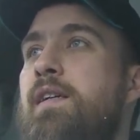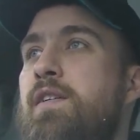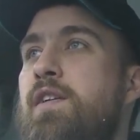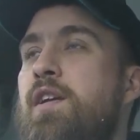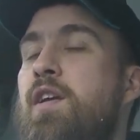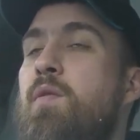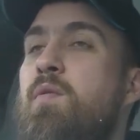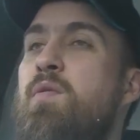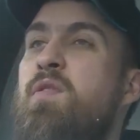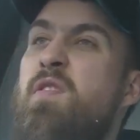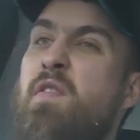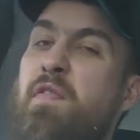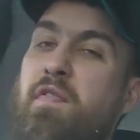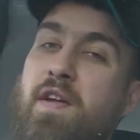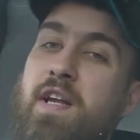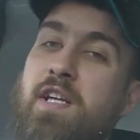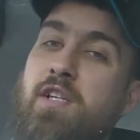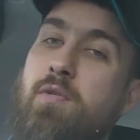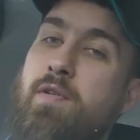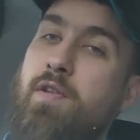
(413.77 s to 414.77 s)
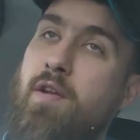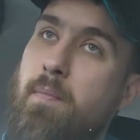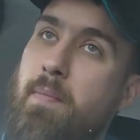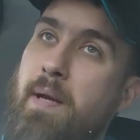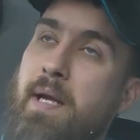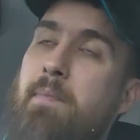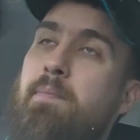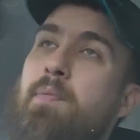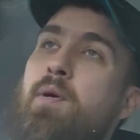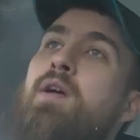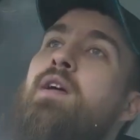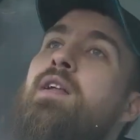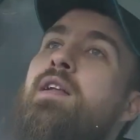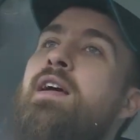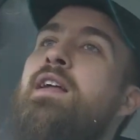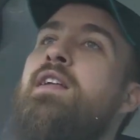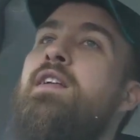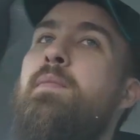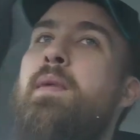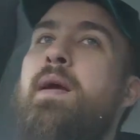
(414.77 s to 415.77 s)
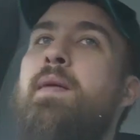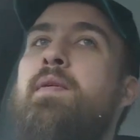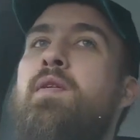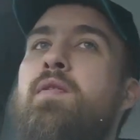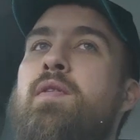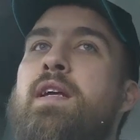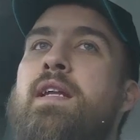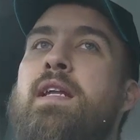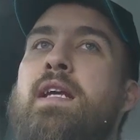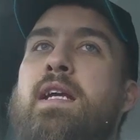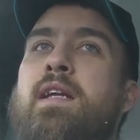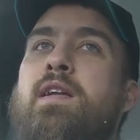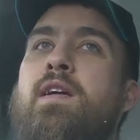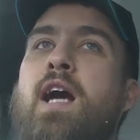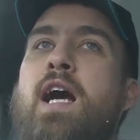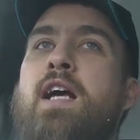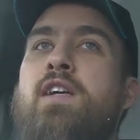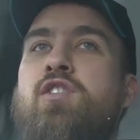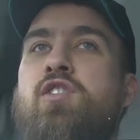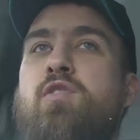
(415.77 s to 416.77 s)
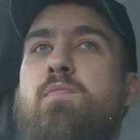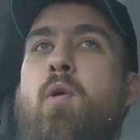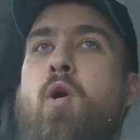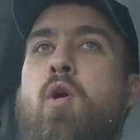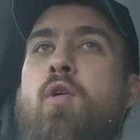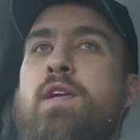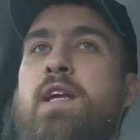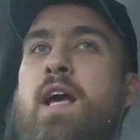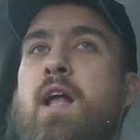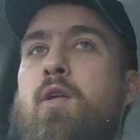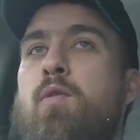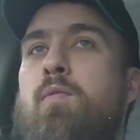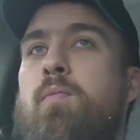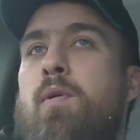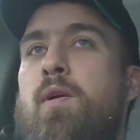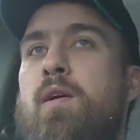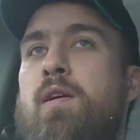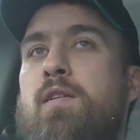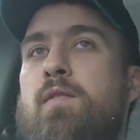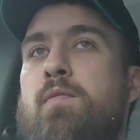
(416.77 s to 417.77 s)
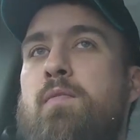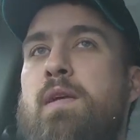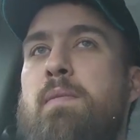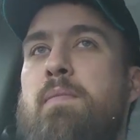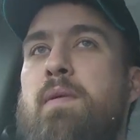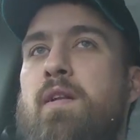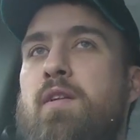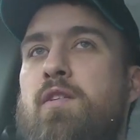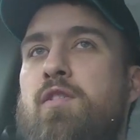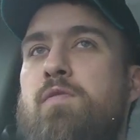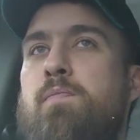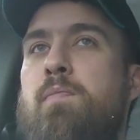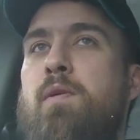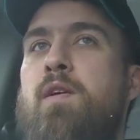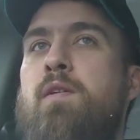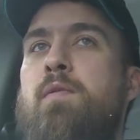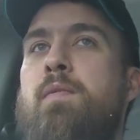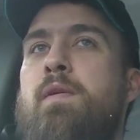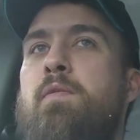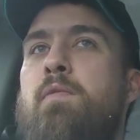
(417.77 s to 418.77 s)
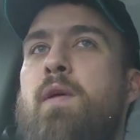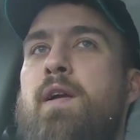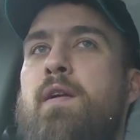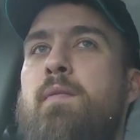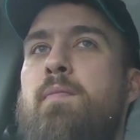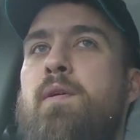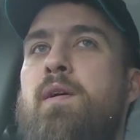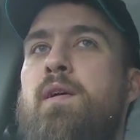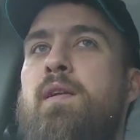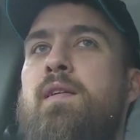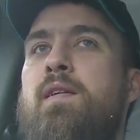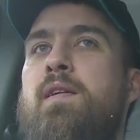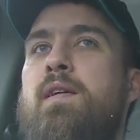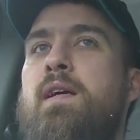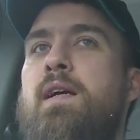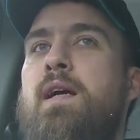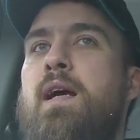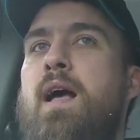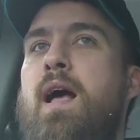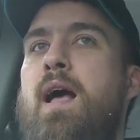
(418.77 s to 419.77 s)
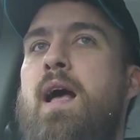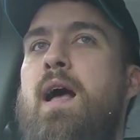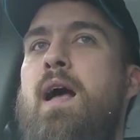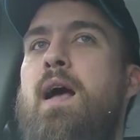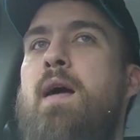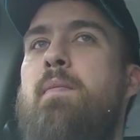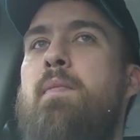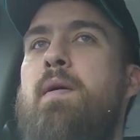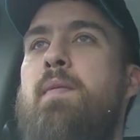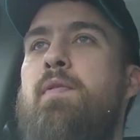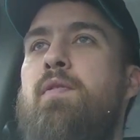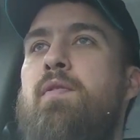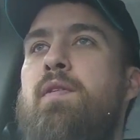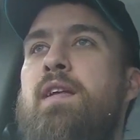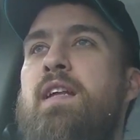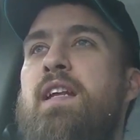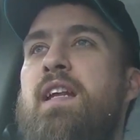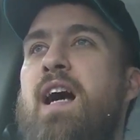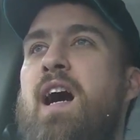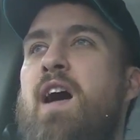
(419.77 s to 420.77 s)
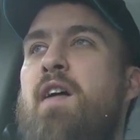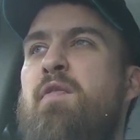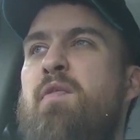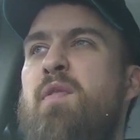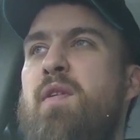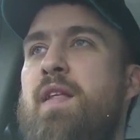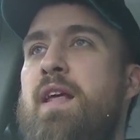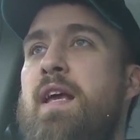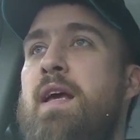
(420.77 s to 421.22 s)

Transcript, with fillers: you finish with your big bucket and you maybe only need a small yellow bucket, a wee builder's bucket, a wee water bucket, and maybe only need a half one of